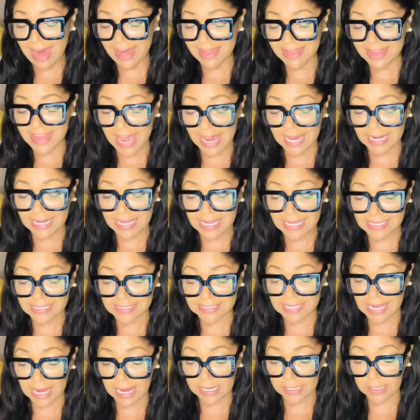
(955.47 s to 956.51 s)
Then he
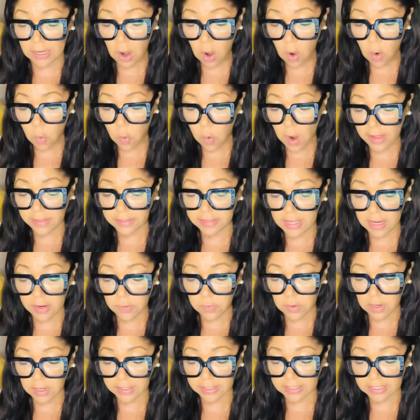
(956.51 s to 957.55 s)
said when they
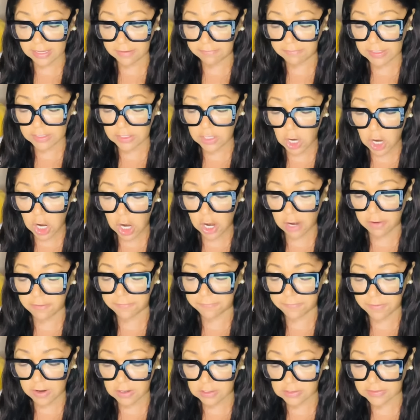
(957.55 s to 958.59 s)
were giving her
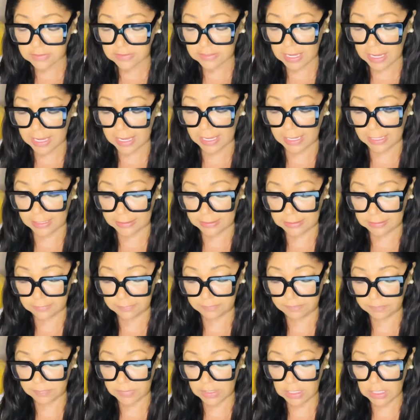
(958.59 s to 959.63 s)
first aid,
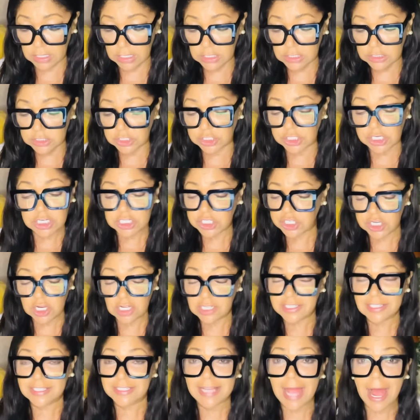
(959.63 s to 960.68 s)
she
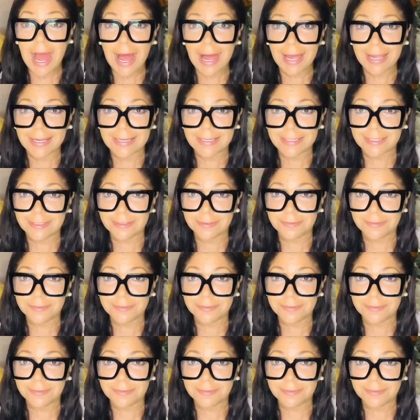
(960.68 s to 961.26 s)
just died.